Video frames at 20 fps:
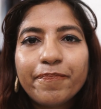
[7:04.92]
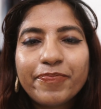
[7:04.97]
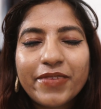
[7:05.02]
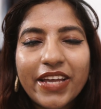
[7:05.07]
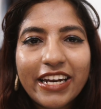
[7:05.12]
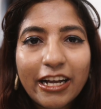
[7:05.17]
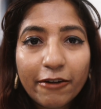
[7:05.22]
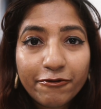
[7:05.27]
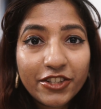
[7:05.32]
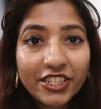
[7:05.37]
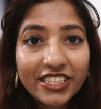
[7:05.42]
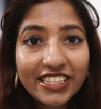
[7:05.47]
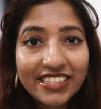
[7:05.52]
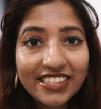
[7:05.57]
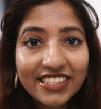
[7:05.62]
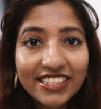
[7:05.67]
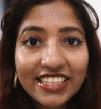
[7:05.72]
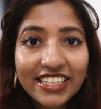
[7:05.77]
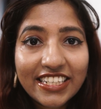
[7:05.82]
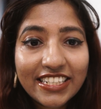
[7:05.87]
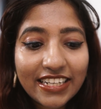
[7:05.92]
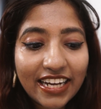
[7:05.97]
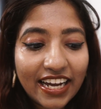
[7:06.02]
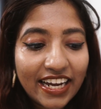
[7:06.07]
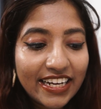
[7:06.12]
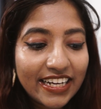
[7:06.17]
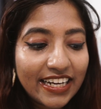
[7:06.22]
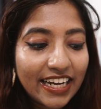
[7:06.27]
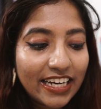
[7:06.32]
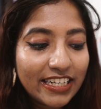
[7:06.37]
And after tasting it,
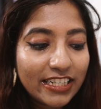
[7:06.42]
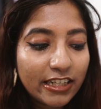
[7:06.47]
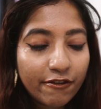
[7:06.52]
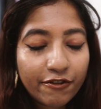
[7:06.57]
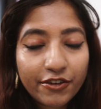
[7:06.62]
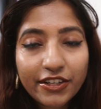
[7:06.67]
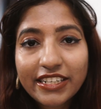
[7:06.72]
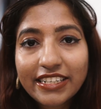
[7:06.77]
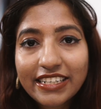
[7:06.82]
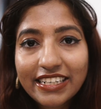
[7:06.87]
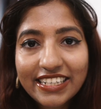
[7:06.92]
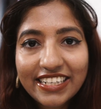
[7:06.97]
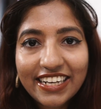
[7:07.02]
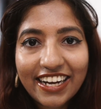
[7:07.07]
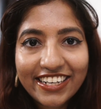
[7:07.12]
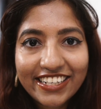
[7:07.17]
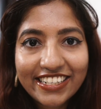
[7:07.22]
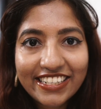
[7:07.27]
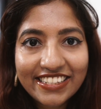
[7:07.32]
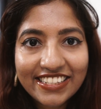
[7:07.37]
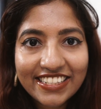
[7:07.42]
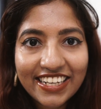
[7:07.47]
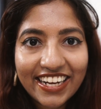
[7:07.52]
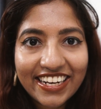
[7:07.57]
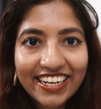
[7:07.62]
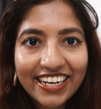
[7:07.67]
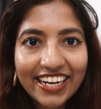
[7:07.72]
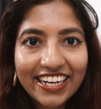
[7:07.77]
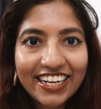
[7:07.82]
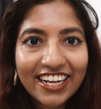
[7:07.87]
I can definitely
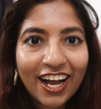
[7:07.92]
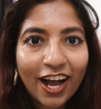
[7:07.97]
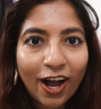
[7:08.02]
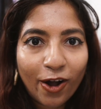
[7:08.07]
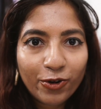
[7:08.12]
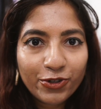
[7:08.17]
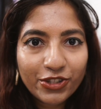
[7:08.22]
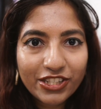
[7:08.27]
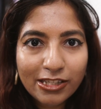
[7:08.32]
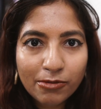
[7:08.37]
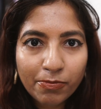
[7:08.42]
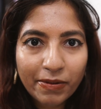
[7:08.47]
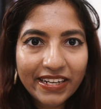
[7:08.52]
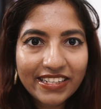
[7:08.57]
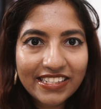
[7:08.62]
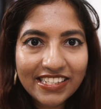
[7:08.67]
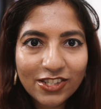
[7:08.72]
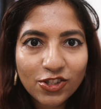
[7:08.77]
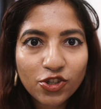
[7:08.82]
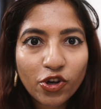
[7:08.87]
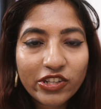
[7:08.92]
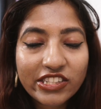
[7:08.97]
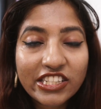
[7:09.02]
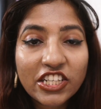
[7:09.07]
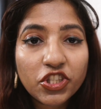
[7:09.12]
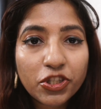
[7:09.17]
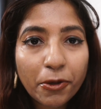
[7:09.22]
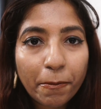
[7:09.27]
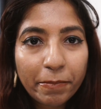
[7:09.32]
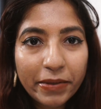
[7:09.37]
understand like how this place has got
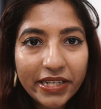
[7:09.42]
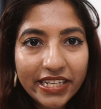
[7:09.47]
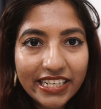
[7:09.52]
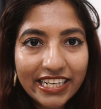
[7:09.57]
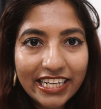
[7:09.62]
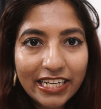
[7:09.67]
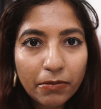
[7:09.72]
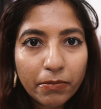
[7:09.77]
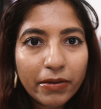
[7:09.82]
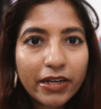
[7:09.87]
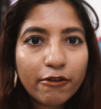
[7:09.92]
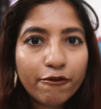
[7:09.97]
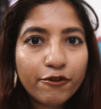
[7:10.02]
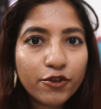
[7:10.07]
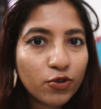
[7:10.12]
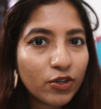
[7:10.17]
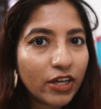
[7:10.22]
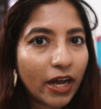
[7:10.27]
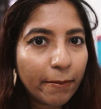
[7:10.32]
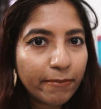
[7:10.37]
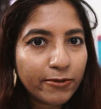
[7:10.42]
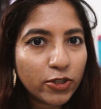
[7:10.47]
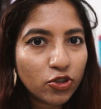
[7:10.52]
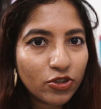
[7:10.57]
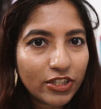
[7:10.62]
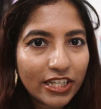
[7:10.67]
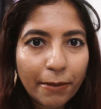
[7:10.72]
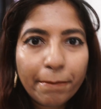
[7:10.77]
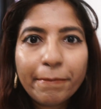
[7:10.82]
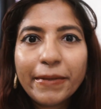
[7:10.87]
such a big name, and if you come
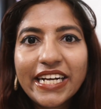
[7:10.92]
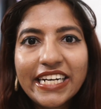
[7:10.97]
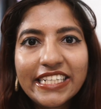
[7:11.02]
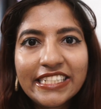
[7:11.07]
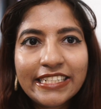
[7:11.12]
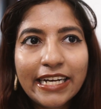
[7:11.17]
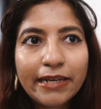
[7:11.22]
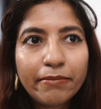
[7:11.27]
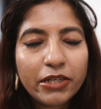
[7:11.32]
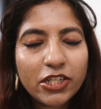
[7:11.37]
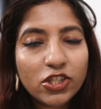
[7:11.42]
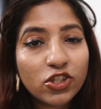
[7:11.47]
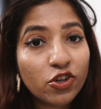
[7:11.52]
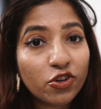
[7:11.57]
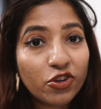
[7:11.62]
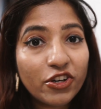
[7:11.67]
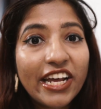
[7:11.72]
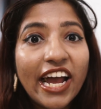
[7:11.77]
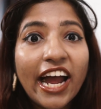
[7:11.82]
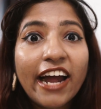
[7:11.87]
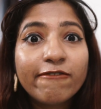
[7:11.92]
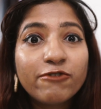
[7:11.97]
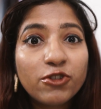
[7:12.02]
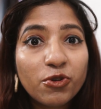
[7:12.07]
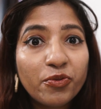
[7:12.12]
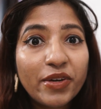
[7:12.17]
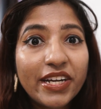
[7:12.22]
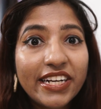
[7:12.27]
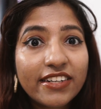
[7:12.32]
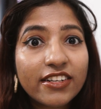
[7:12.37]
during meal timings you're going to have
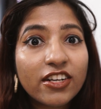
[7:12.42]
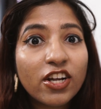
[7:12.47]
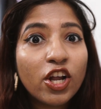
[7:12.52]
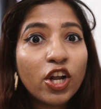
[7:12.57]
to wait